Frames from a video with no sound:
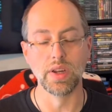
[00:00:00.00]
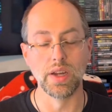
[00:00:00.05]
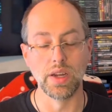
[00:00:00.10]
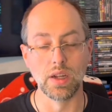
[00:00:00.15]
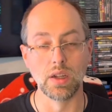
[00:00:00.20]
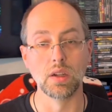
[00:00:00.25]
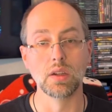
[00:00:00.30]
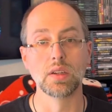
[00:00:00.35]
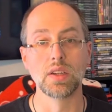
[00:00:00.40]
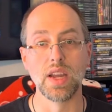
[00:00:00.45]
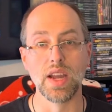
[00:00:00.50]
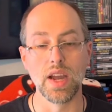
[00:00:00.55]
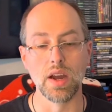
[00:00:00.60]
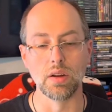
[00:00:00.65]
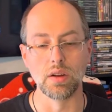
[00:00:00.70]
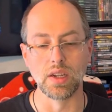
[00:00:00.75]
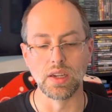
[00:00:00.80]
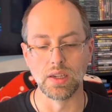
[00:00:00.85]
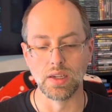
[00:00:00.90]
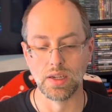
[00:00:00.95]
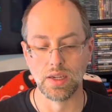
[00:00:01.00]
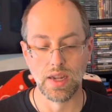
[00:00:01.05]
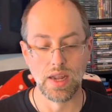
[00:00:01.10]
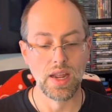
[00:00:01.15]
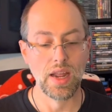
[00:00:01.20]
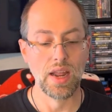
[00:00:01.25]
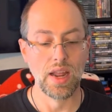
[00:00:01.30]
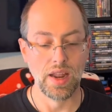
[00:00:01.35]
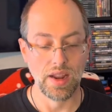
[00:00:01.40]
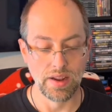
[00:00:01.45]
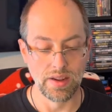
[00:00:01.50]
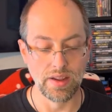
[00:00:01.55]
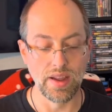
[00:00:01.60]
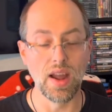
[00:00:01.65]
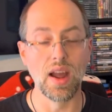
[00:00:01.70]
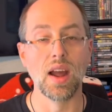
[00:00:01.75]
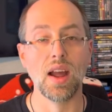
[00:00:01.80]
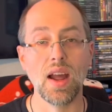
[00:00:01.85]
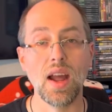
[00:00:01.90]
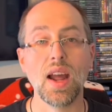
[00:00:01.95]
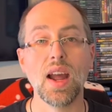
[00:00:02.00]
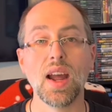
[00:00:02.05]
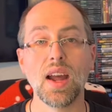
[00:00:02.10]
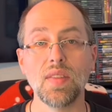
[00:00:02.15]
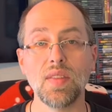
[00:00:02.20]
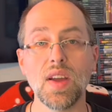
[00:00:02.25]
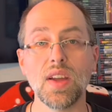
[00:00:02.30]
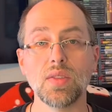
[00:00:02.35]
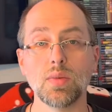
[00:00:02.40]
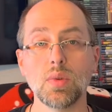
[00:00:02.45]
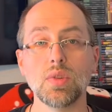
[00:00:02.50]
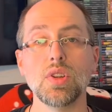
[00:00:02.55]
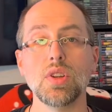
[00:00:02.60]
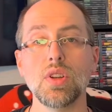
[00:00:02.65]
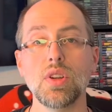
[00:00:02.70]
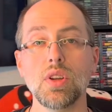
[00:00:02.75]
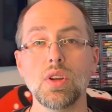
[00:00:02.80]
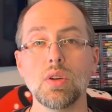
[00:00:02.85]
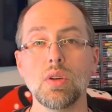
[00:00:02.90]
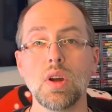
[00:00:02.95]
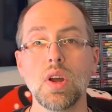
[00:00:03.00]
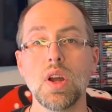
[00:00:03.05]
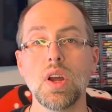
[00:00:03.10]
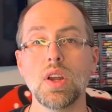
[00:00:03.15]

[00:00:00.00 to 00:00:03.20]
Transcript: Hell County. Yeah, and that's what you do.